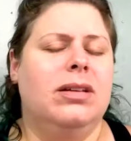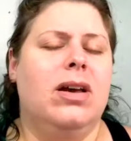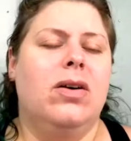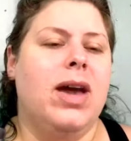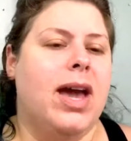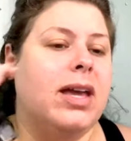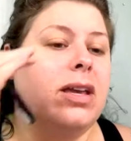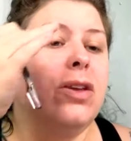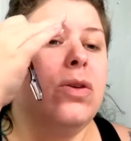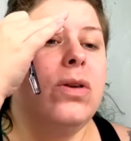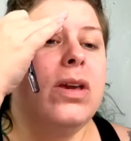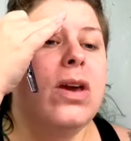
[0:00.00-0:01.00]
Okay,
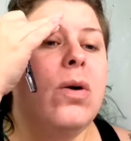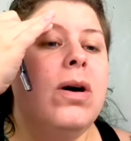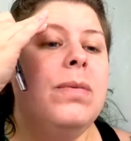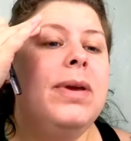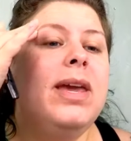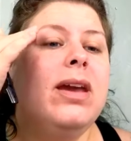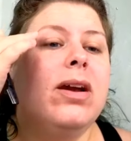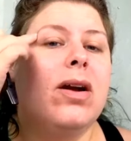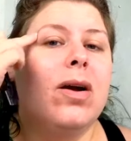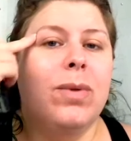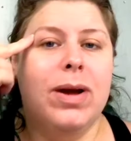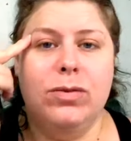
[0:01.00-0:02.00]
you can go up here
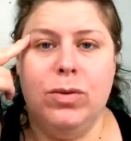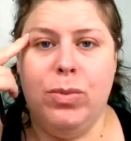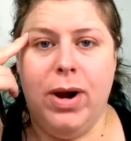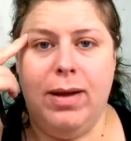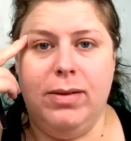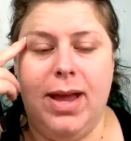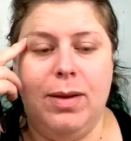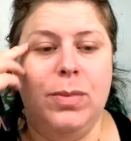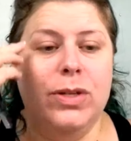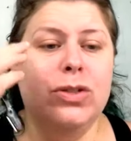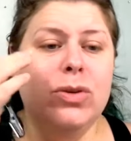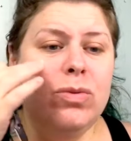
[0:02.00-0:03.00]
around your brow line,
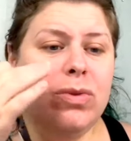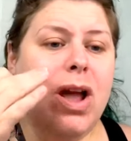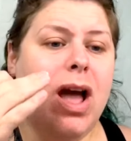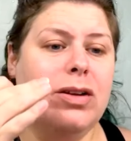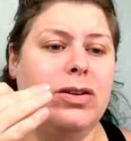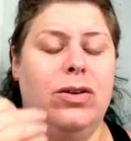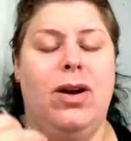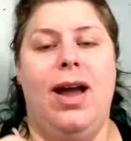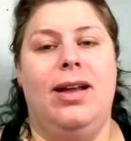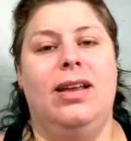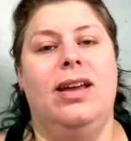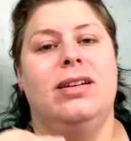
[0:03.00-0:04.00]
but do not do your
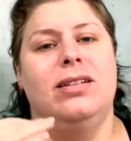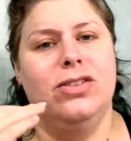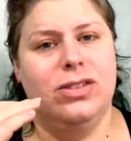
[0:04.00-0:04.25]
eyelid.